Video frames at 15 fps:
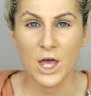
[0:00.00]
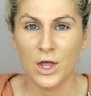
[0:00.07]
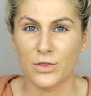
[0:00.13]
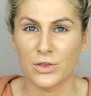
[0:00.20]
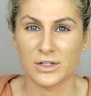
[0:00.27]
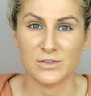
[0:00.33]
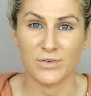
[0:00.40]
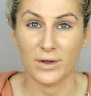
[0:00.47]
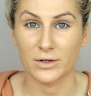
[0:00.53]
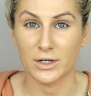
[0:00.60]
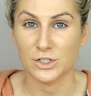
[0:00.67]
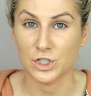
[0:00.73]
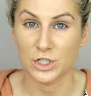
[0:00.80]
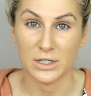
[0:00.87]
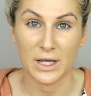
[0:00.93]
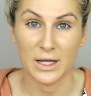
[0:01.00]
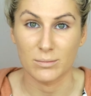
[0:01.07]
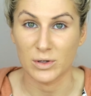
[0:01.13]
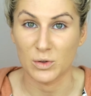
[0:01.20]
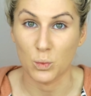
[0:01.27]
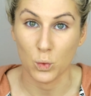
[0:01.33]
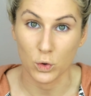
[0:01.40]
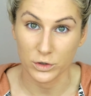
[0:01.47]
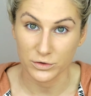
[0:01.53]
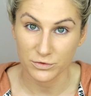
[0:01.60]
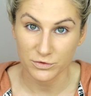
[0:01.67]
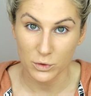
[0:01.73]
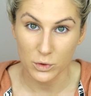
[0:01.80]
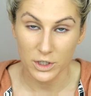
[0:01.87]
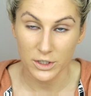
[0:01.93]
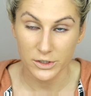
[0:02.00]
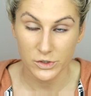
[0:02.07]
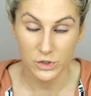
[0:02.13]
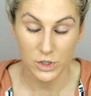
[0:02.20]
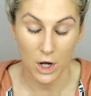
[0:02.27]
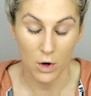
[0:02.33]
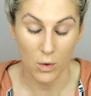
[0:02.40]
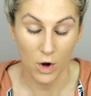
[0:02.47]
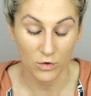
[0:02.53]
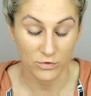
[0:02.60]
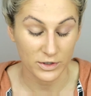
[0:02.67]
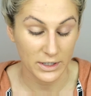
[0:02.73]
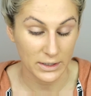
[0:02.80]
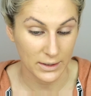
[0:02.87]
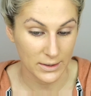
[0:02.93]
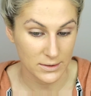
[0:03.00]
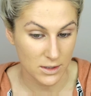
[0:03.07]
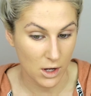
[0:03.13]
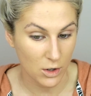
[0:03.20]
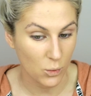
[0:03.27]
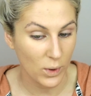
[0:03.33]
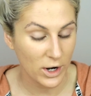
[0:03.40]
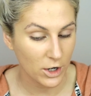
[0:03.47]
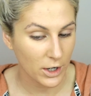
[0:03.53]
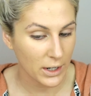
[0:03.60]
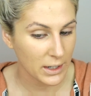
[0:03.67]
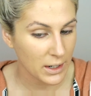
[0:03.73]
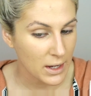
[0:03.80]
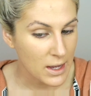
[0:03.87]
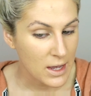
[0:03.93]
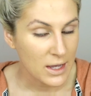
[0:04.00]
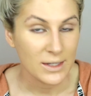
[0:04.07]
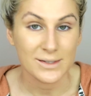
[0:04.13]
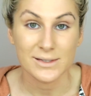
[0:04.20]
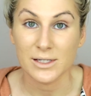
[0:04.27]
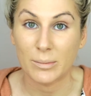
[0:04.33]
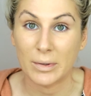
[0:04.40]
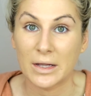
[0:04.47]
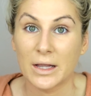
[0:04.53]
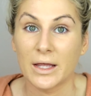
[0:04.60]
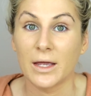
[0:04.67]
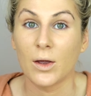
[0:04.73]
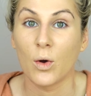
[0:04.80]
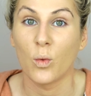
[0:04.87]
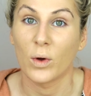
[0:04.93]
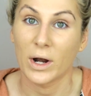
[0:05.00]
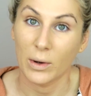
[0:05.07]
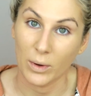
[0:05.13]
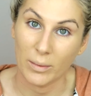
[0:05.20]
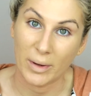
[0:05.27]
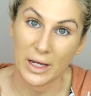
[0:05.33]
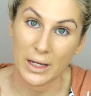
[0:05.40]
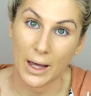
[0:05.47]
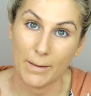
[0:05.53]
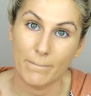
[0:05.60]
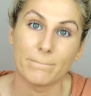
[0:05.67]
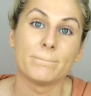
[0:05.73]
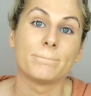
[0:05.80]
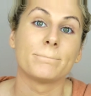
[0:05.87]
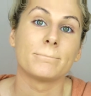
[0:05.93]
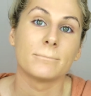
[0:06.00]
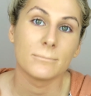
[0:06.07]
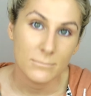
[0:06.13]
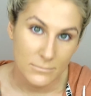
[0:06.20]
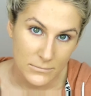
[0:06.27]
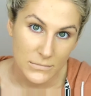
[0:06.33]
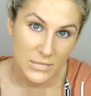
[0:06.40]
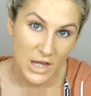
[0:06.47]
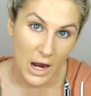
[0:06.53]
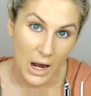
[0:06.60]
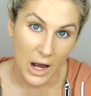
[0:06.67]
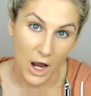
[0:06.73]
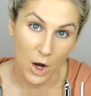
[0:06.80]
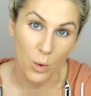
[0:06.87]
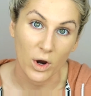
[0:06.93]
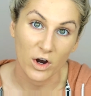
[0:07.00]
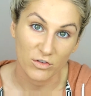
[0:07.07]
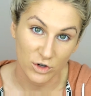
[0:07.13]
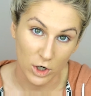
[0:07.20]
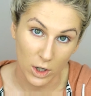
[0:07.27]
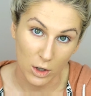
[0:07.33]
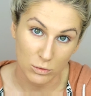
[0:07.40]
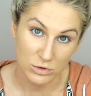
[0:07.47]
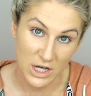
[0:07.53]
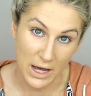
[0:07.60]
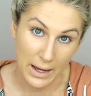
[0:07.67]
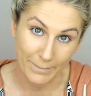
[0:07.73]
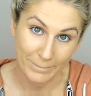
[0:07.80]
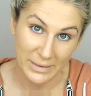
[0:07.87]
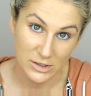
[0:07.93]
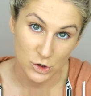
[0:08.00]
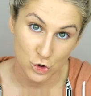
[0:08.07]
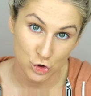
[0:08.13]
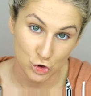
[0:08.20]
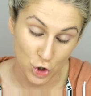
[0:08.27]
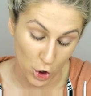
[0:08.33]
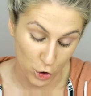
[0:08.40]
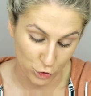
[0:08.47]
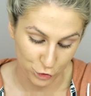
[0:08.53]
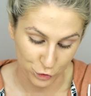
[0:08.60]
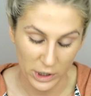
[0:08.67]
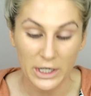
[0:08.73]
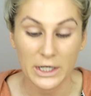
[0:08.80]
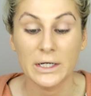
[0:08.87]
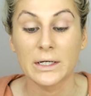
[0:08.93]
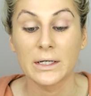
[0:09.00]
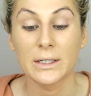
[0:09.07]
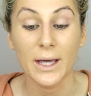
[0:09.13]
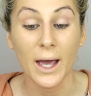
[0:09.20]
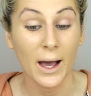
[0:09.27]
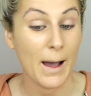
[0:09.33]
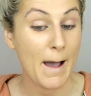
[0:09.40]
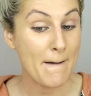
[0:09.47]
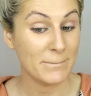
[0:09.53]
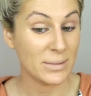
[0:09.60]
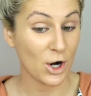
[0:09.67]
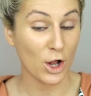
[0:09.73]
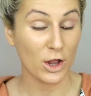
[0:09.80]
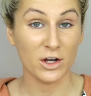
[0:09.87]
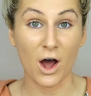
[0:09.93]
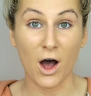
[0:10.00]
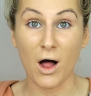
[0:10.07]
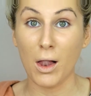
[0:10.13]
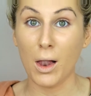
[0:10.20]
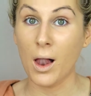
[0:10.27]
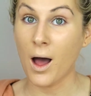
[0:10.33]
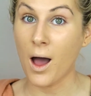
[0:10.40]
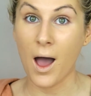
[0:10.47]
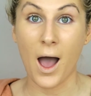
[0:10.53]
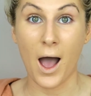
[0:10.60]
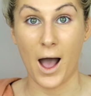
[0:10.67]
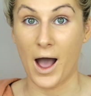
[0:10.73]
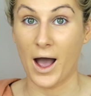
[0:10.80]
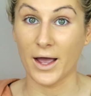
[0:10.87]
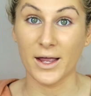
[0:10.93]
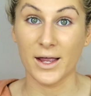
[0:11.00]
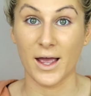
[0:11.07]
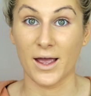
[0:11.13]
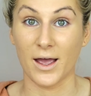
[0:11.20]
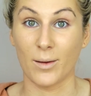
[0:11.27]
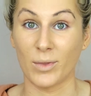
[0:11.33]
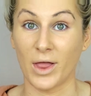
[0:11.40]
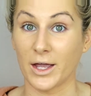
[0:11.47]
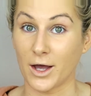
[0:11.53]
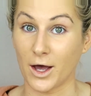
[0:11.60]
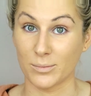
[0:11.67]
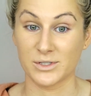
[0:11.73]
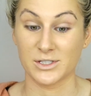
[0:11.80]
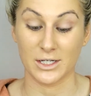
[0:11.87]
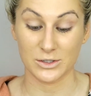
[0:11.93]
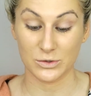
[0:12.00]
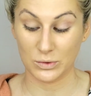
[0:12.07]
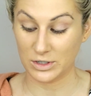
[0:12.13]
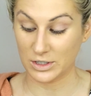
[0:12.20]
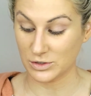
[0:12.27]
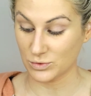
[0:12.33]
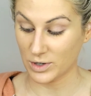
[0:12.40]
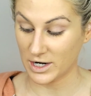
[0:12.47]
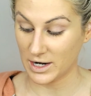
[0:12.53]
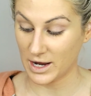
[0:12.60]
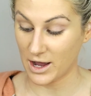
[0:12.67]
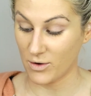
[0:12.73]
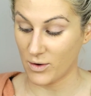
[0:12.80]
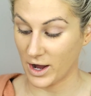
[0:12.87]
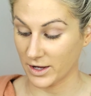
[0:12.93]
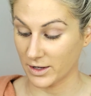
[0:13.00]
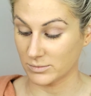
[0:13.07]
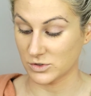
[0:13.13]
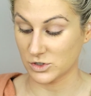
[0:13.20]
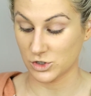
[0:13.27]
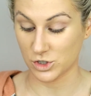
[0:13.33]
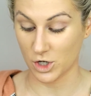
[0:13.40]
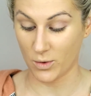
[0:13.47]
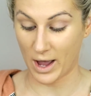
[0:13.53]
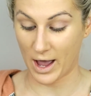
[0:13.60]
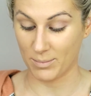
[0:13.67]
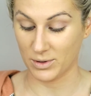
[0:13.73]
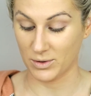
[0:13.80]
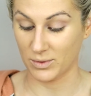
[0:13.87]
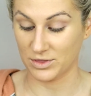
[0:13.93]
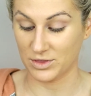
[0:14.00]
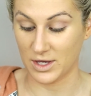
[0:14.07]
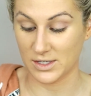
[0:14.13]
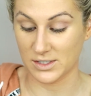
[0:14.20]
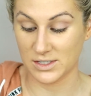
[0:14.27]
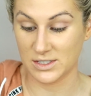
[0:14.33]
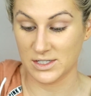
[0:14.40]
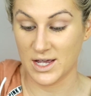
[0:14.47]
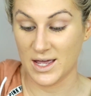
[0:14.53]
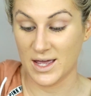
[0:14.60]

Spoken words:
this foundation can be worn for, so hopefully it is long wearing, because typically when I wear makeup, I wear it for a long time. So yeah, but all in all, I am like obsessed with this right now. I am so happy with this.